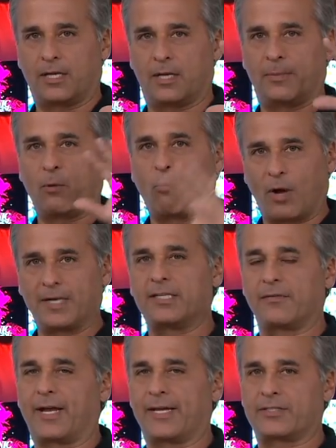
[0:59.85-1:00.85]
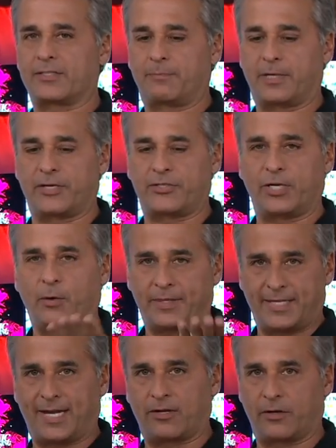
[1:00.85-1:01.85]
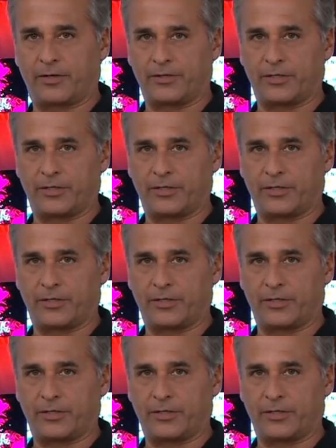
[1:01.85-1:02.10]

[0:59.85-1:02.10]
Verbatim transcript: going to be one device because you know what the Echo can